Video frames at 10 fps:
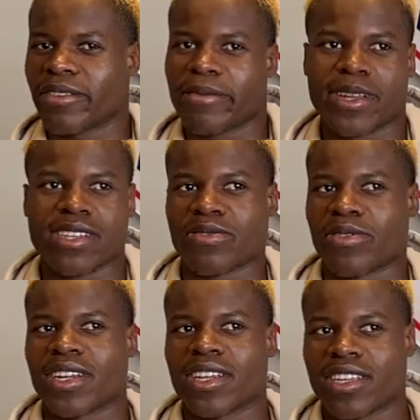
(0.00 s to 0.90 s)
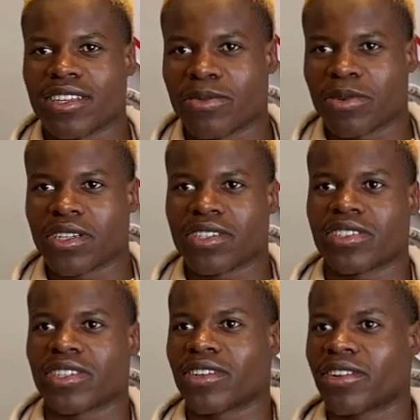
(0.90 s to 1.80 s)
Everybody's ready, wearing
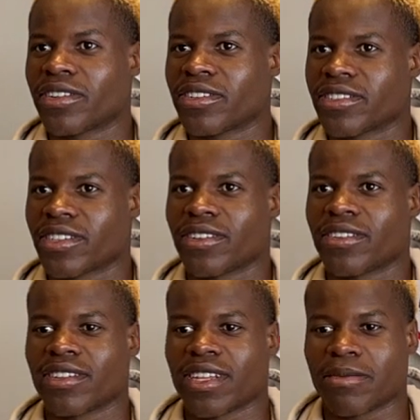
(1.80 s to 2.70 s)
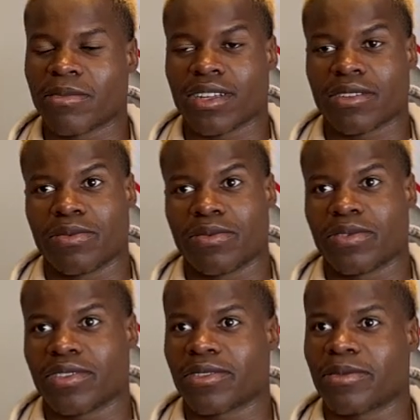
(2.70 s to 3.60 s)
shin guards and all that. I'm like, oof,
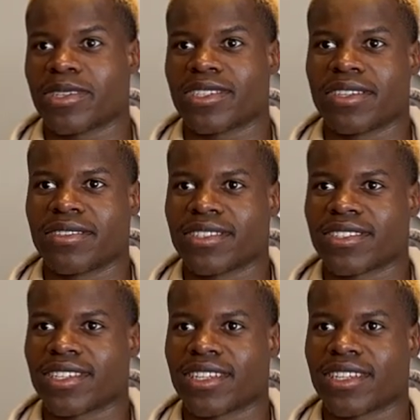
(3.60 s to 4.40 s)
it's gonna be serious.